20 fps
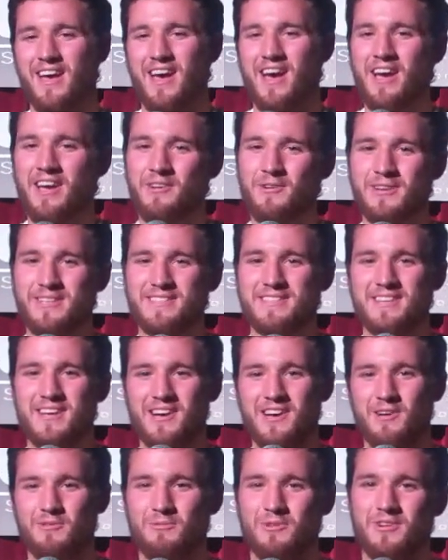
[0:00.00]
Hagrid's
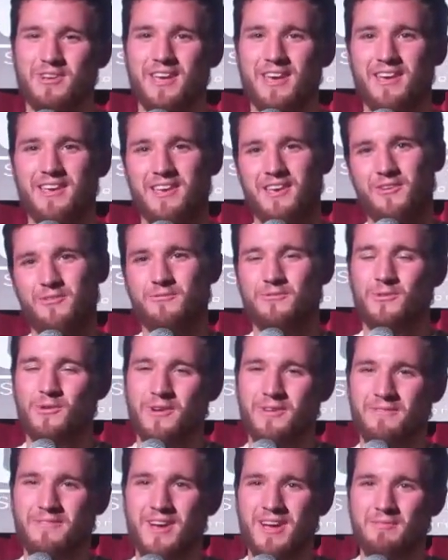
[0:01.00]
Hut will get you
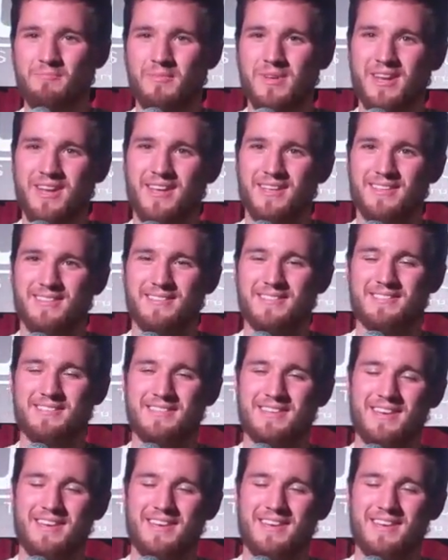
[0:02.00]
45 minutes,